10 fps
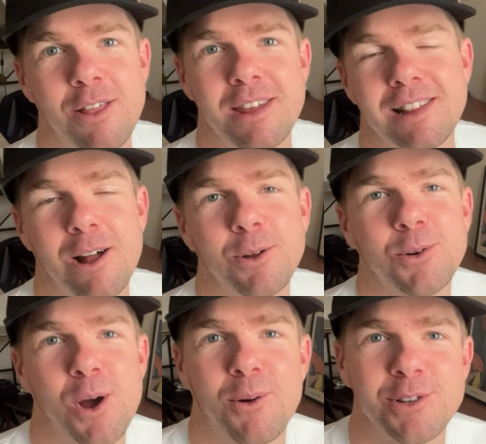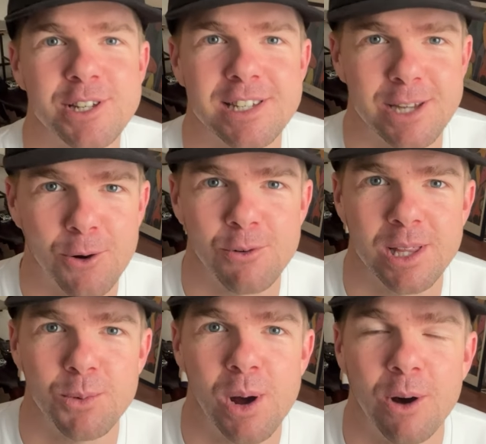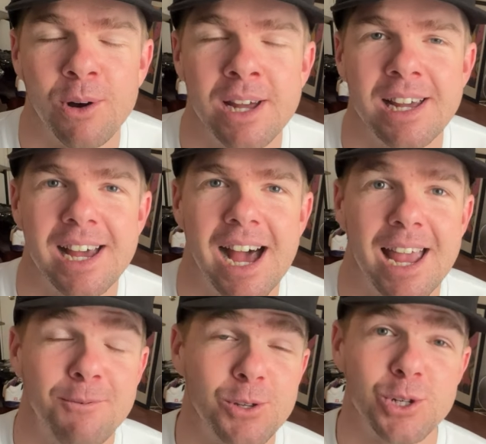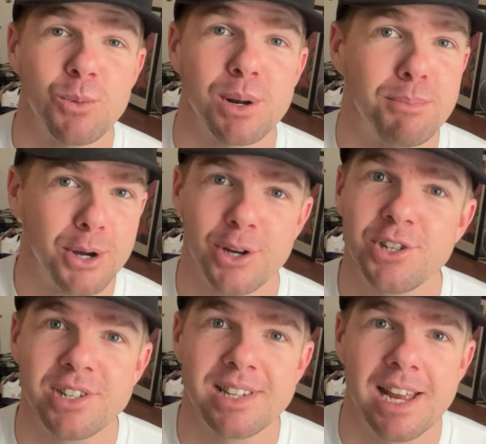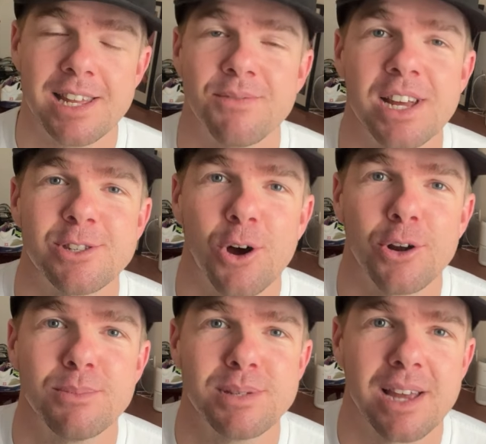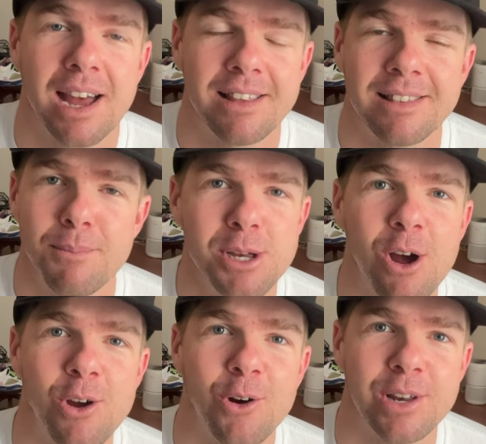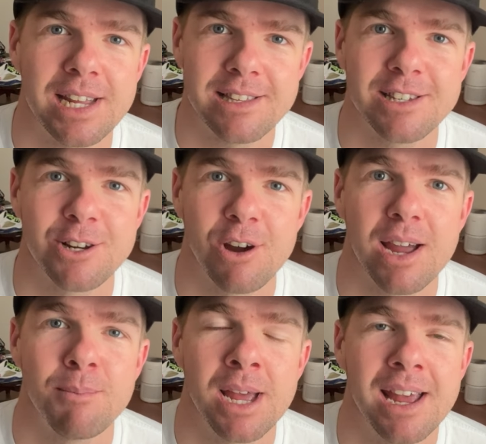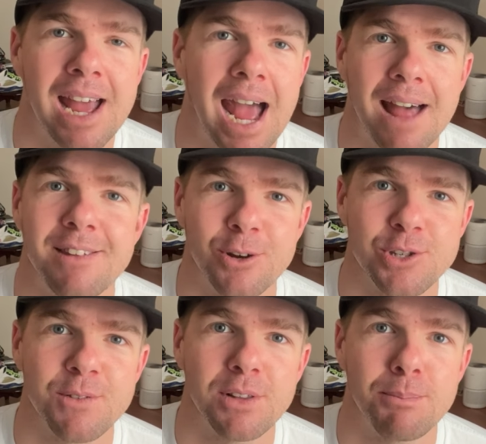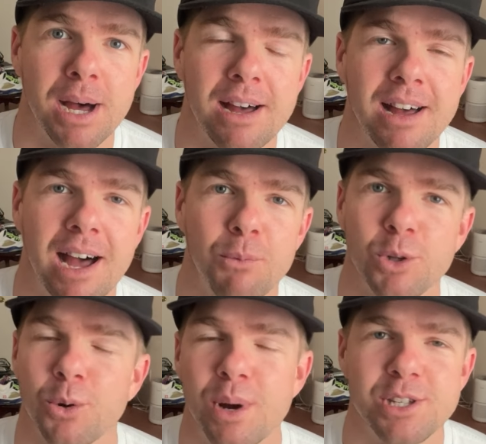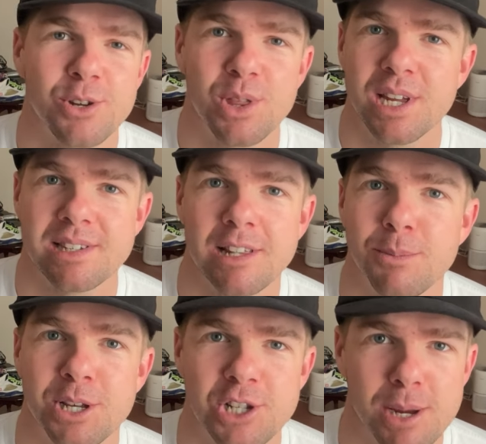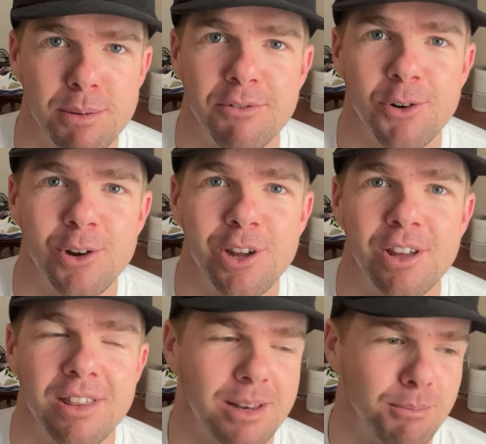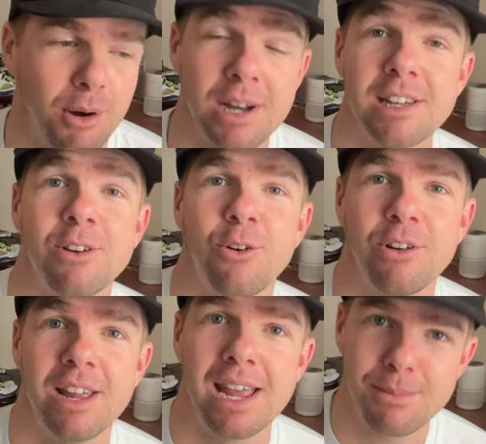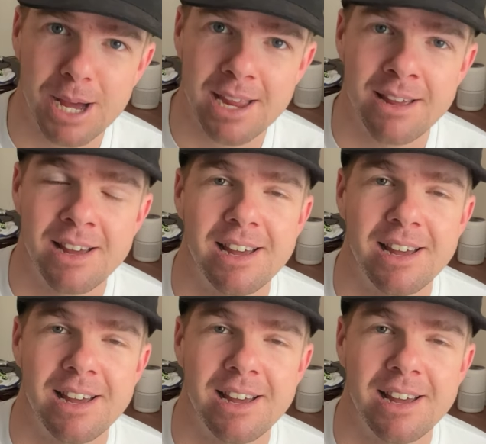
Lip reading: I think they'll all go on to sell really well. If you do want to purchase any of these items, let me know on Instagram at the Aussie Flipper. We'll always do things a little bit cheaper for you than buying it on eBay.